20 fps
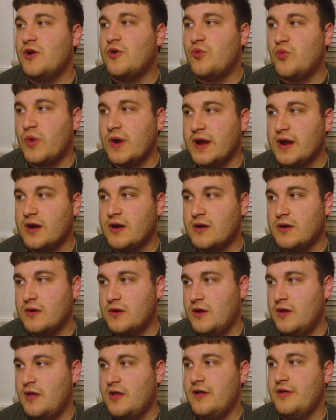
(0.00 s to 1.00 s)

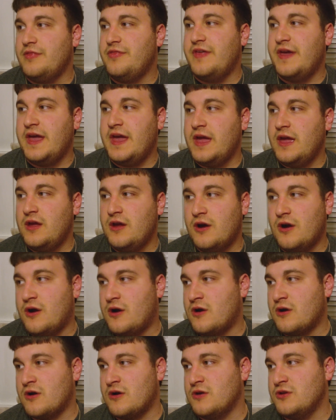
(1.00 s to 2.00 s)
where they
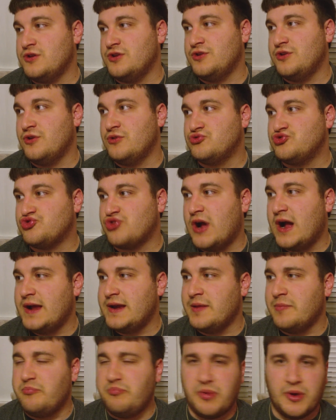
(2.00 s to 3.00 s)
are, you know, trying
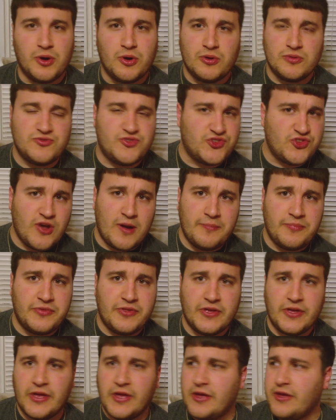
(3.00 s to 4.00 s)
to build
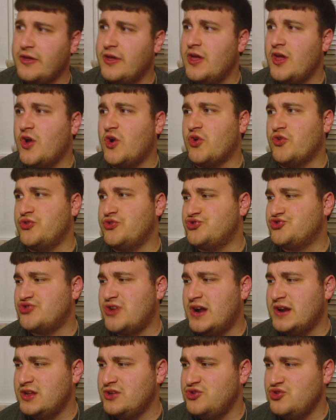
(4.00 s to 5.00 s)
something or they're
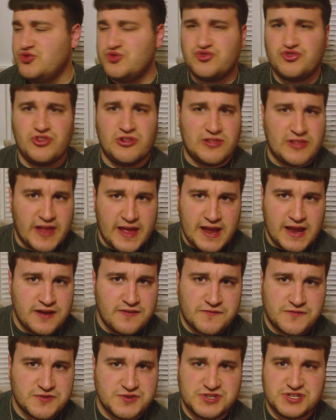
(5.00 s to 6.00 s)
trying to use the
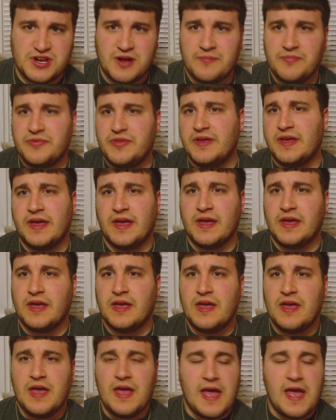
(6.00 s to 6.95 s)
land for something